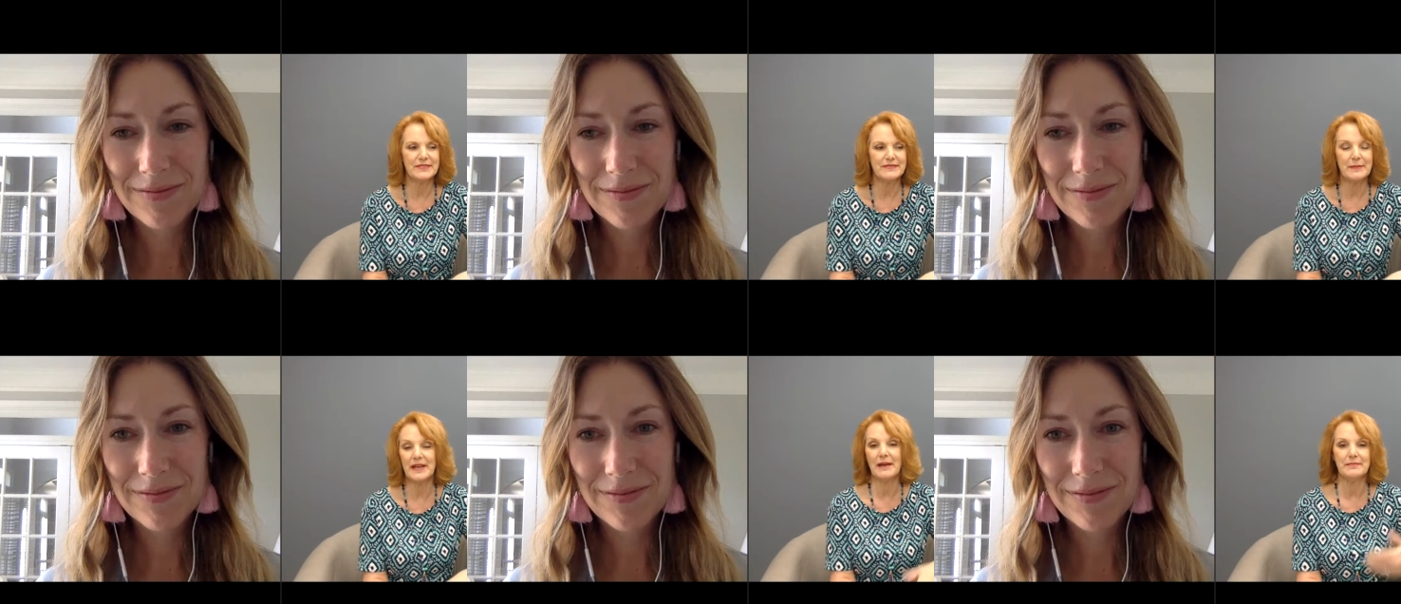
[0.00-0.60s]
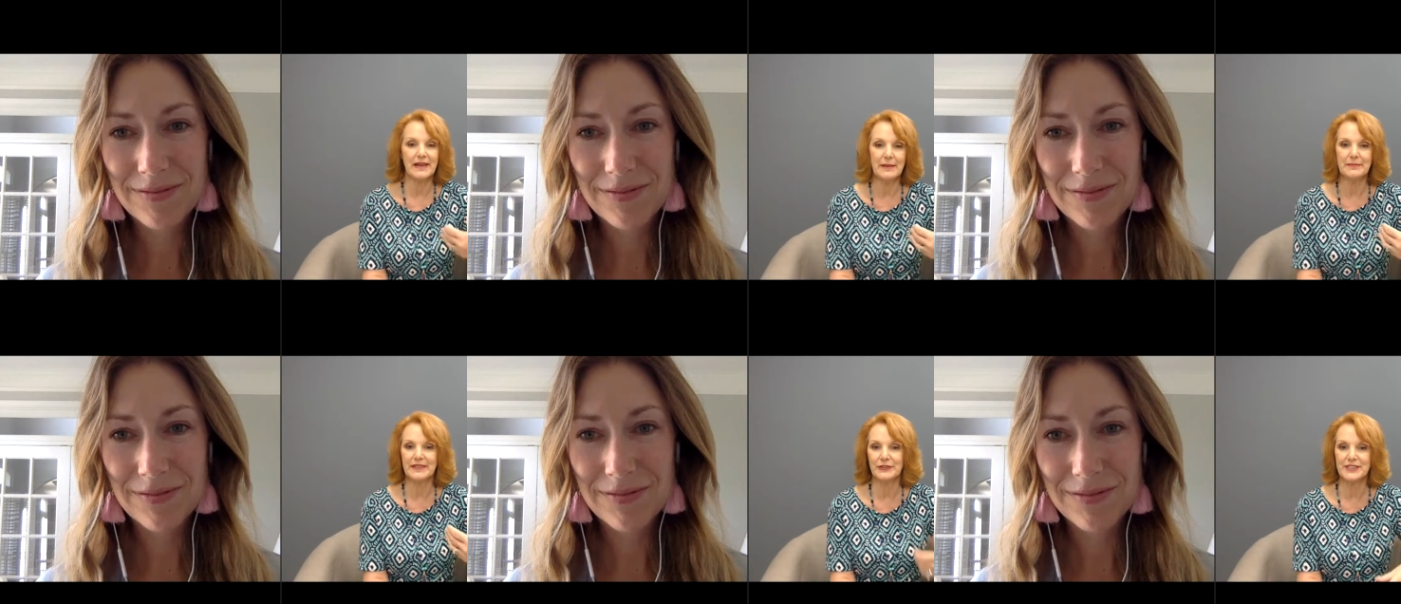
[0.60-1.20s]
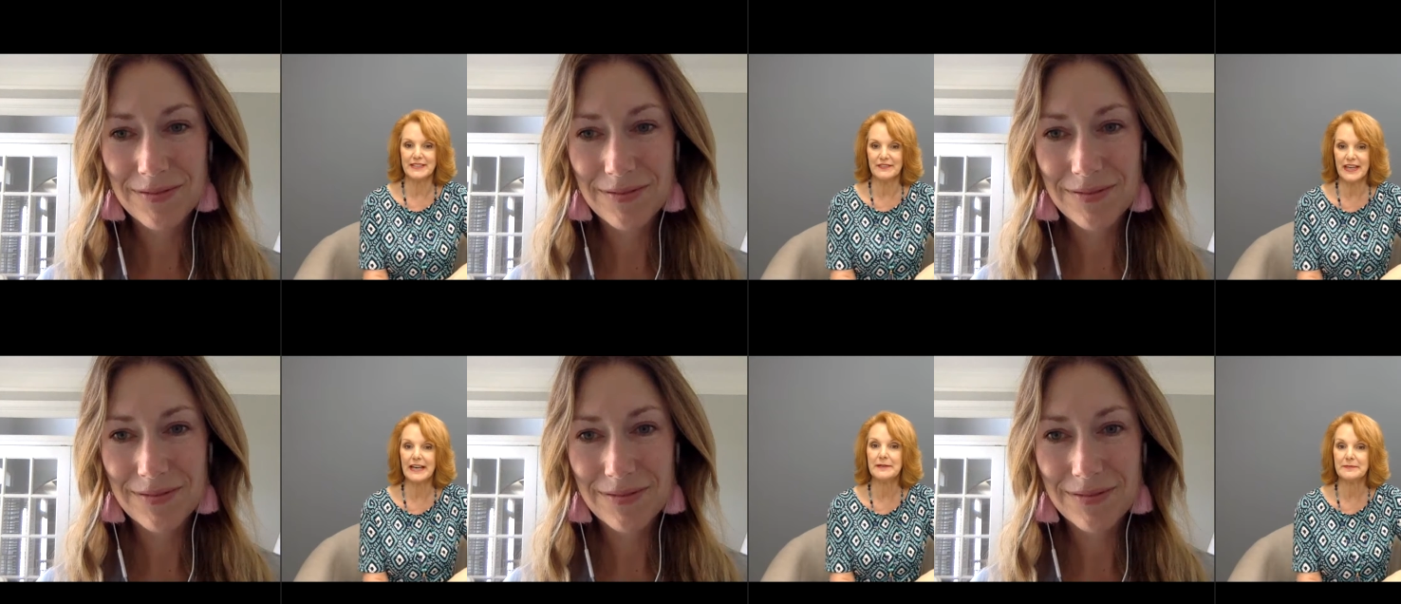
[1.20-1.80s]
Speaker 1: of, I mean, I'm I'm guilty of
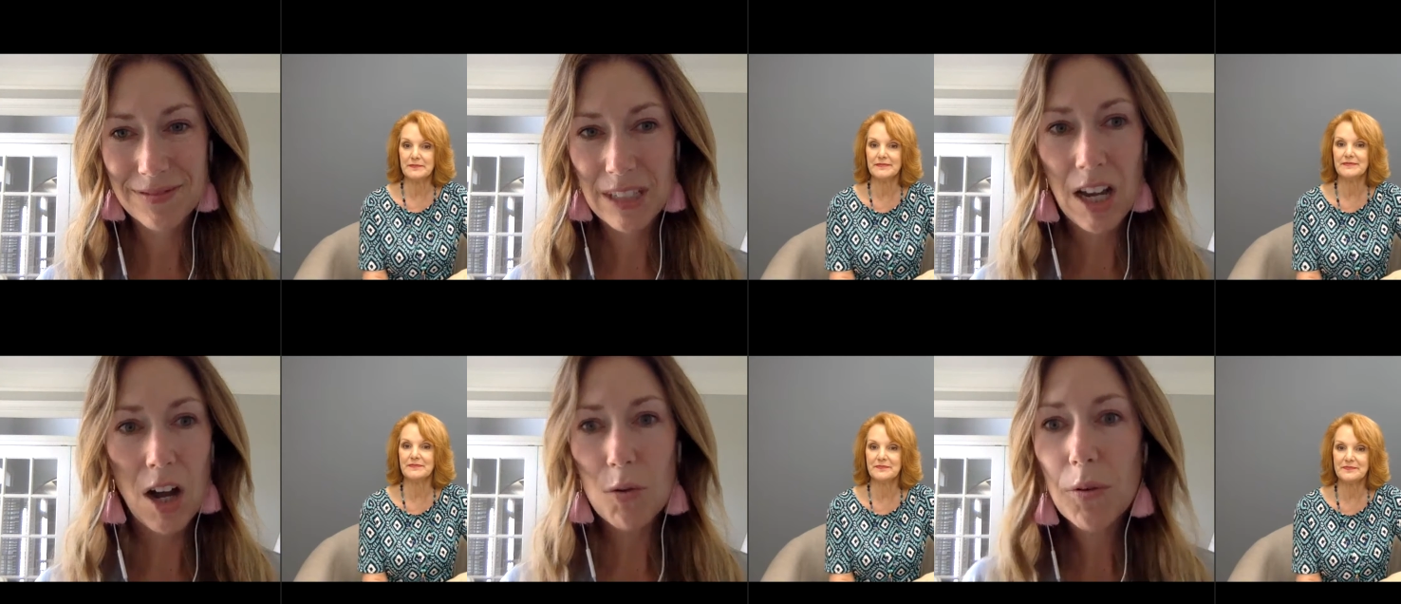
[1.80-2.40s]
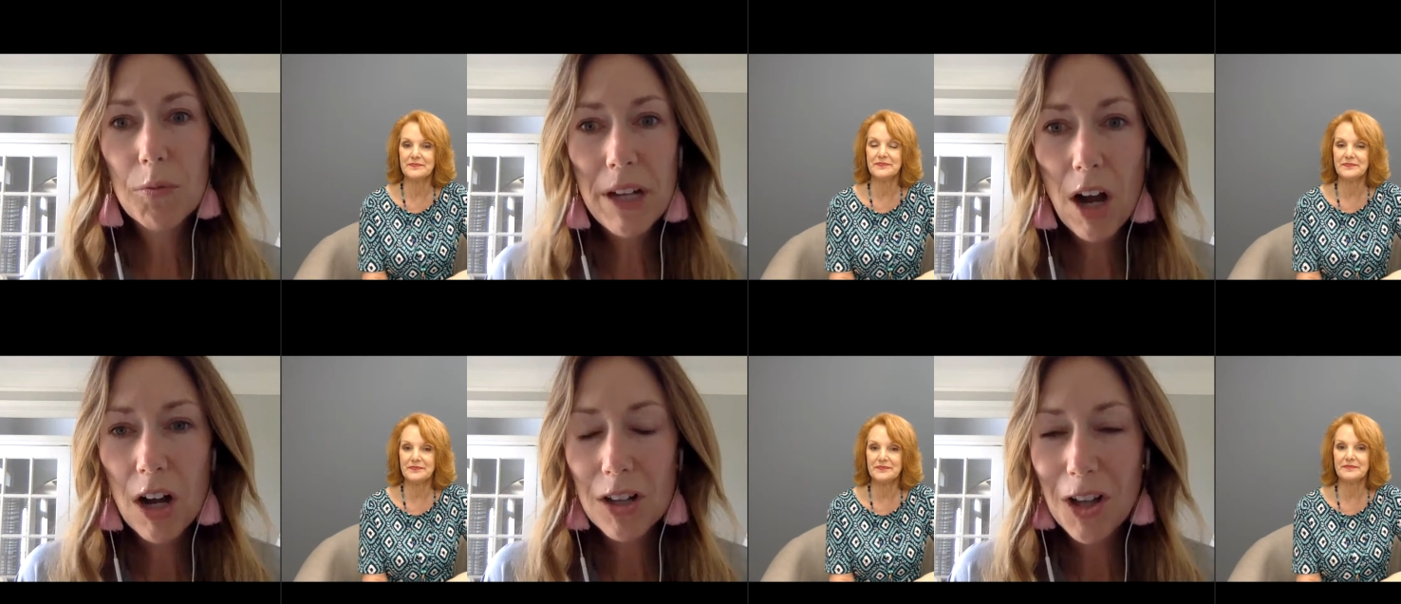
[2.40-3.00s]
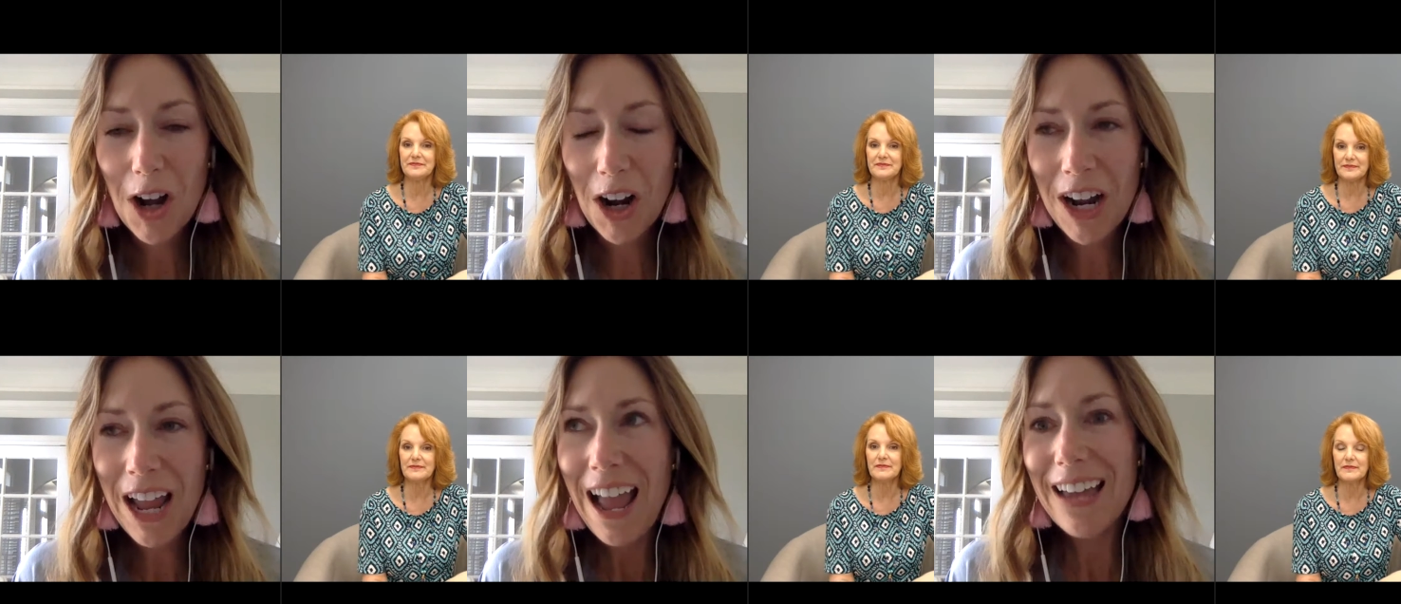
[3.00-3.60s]
that.
Speaker 2: We all
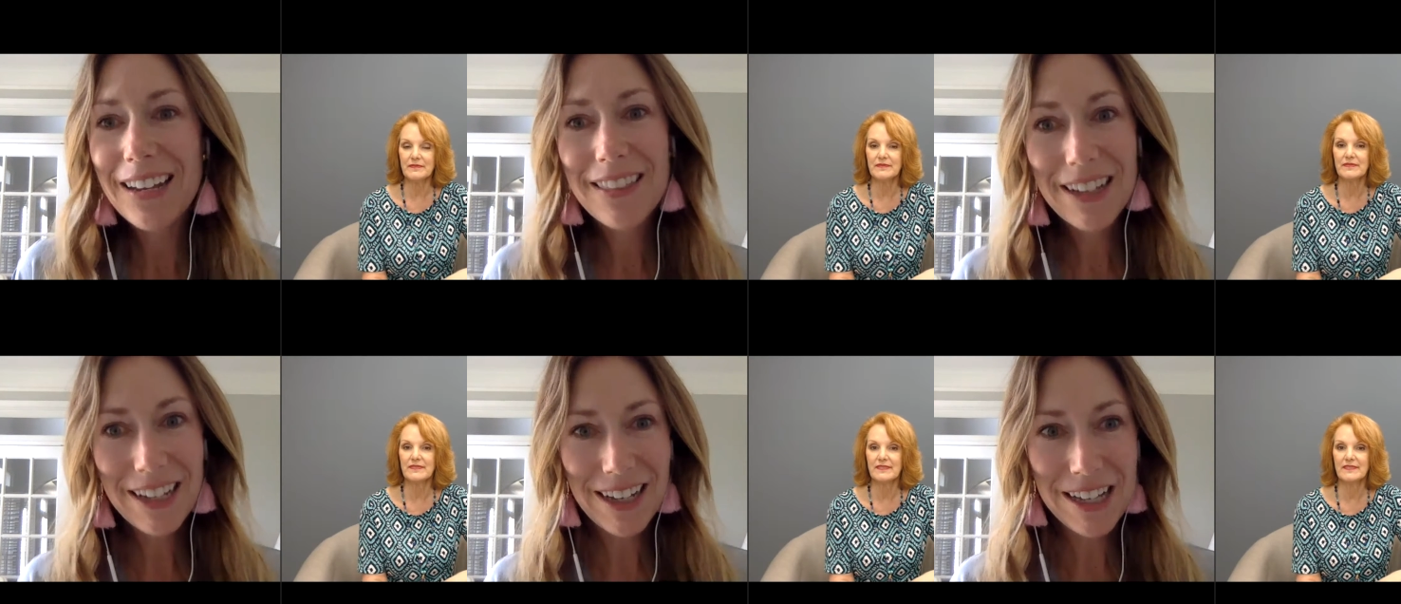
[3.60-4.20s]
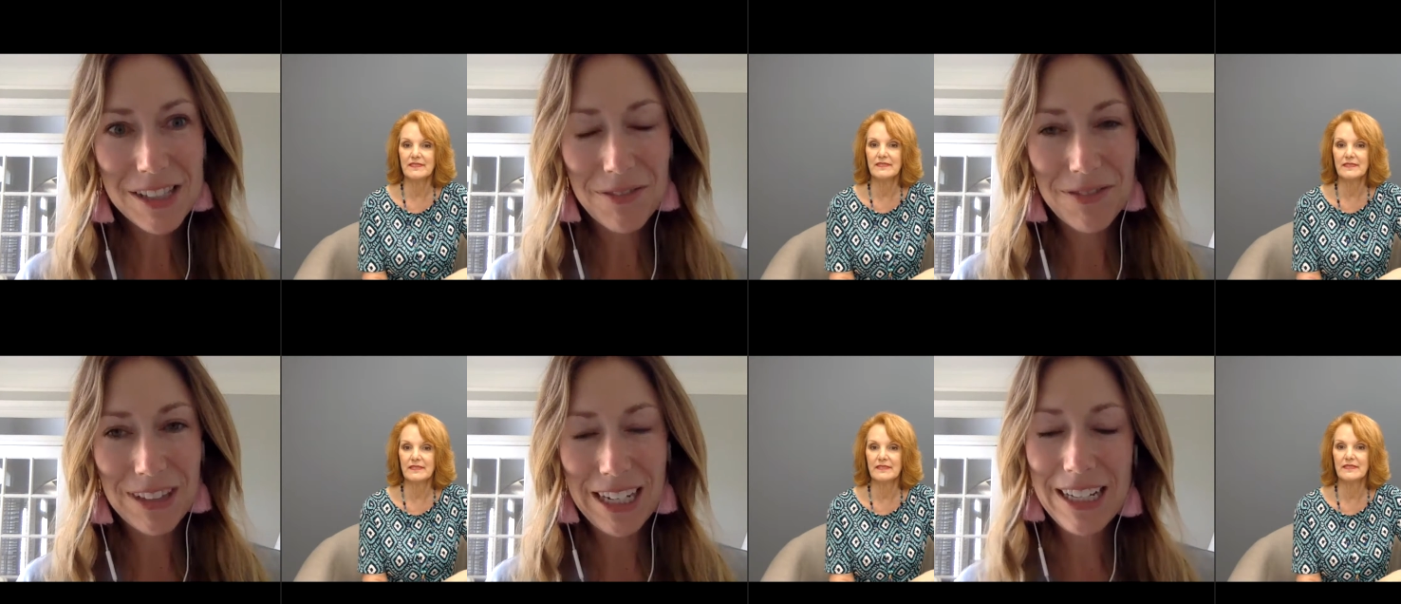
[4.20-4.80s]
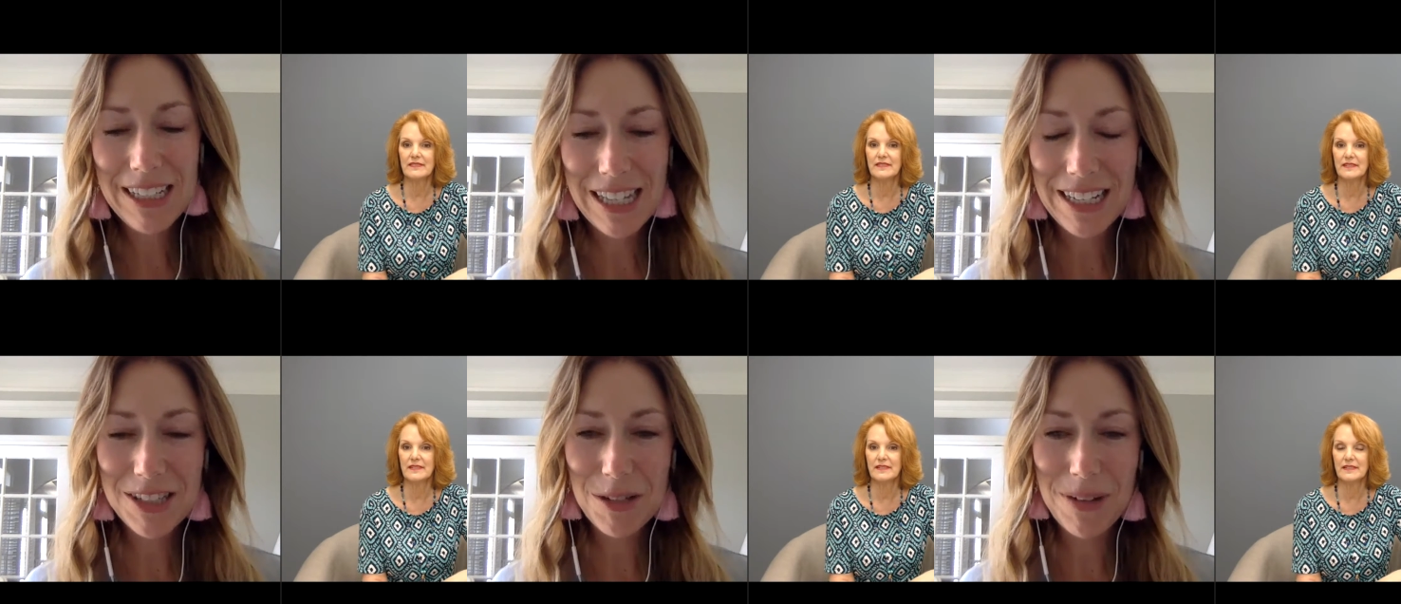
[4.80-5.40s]
are, and I think it kind of leads
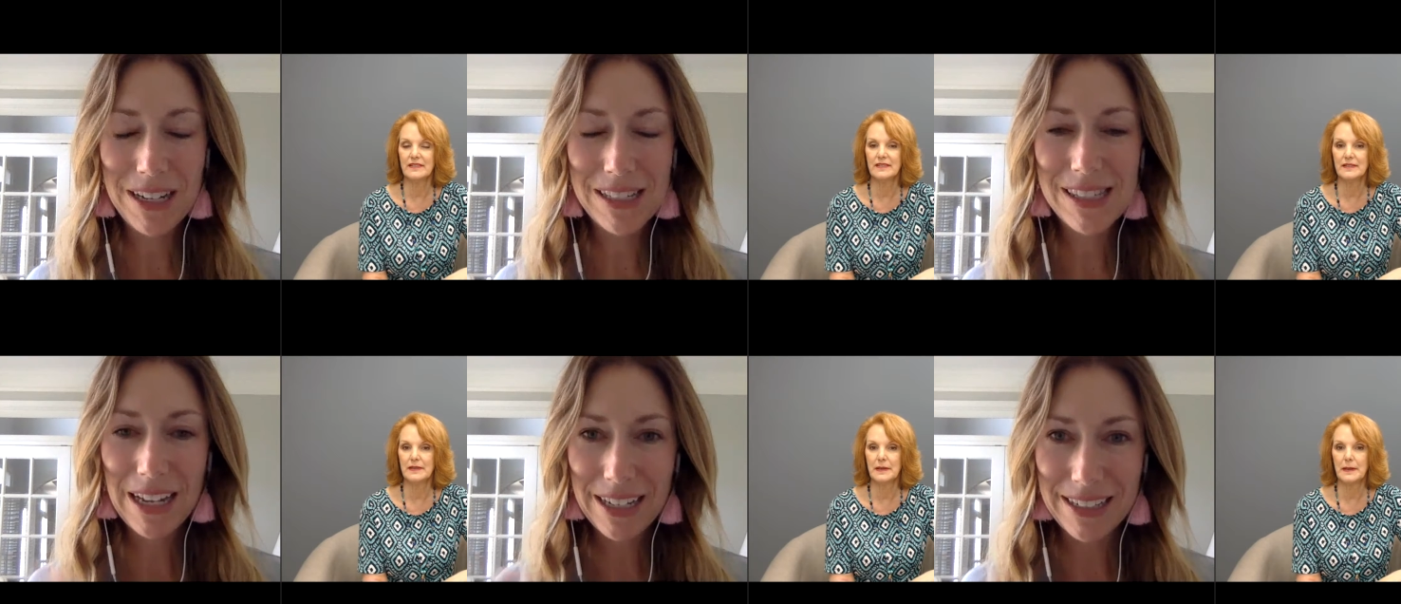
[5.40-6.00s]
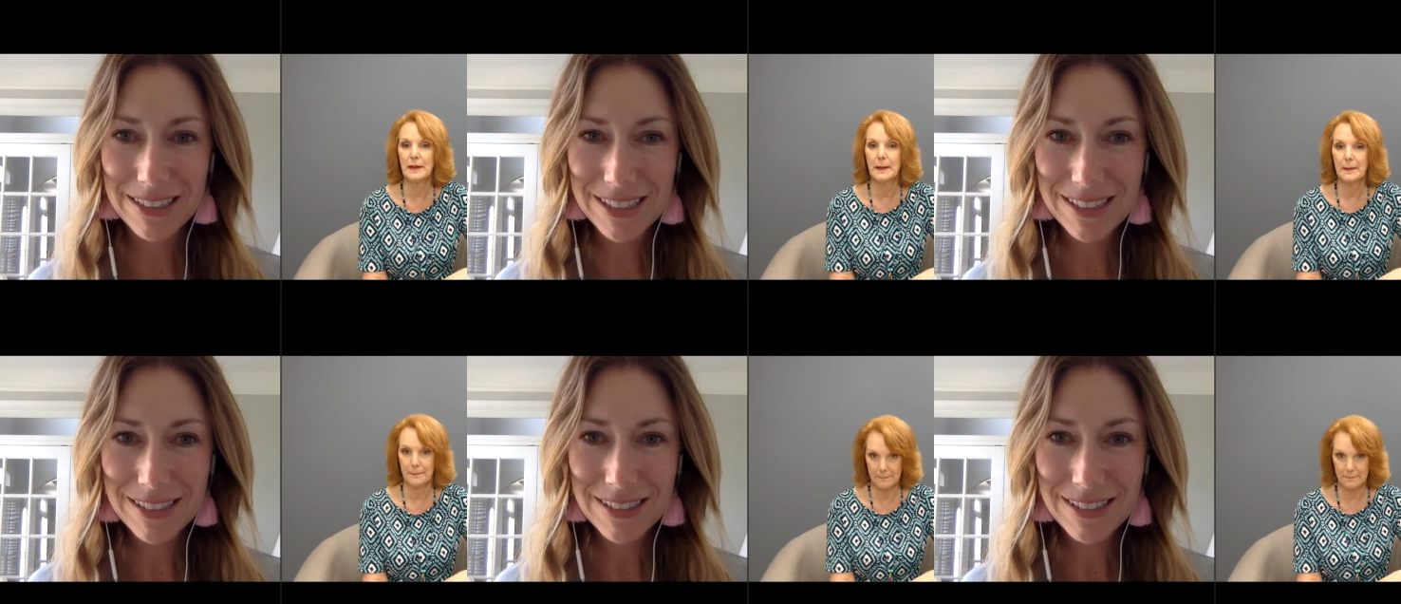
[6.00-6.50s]
into my 2nd